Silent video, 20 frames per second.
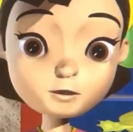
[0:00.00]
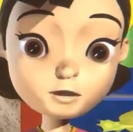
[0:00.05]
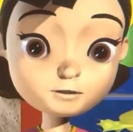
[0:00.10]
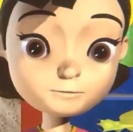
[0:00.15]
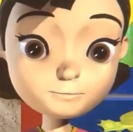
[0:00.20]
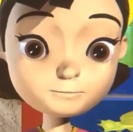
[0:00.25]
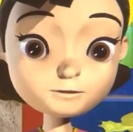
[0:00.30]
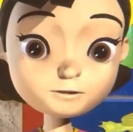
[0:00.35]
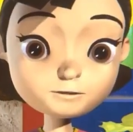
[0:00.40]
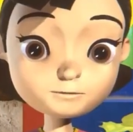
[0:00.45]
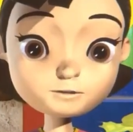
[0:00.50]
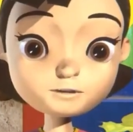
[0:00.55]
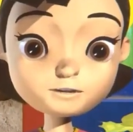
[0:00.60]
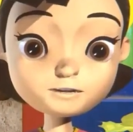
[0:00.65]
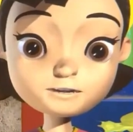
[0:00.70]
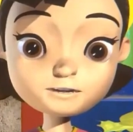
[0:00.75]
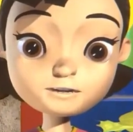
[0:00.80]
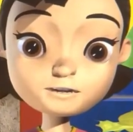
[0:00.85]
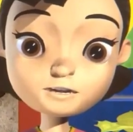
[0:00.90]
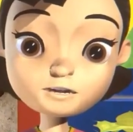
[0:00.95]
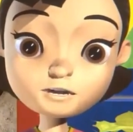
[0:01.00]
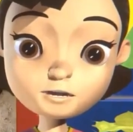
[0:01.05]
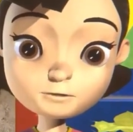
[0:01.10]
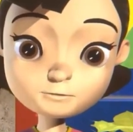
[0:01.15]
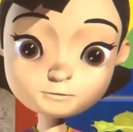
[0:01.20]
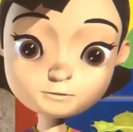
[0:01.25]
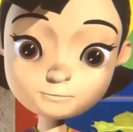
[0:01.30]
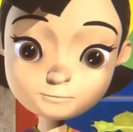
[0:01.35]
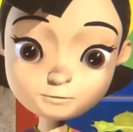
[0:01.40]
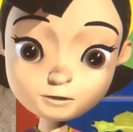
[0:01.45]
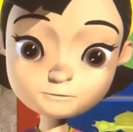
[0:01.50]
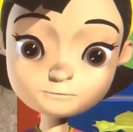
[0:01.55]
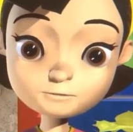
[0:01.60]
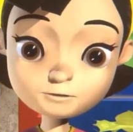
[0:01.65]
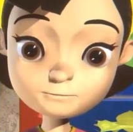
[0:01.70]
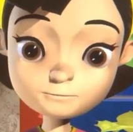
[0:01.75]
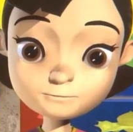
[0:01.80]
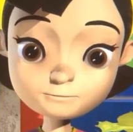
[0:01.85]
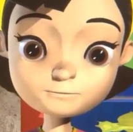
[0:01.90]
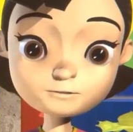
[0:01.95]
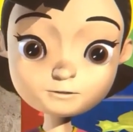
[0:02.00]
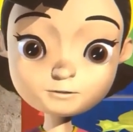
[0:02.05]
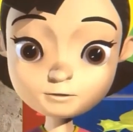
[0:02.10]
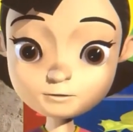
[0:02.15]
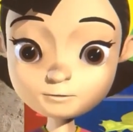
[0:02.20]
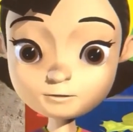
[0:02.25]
Water pollution is a huge problem.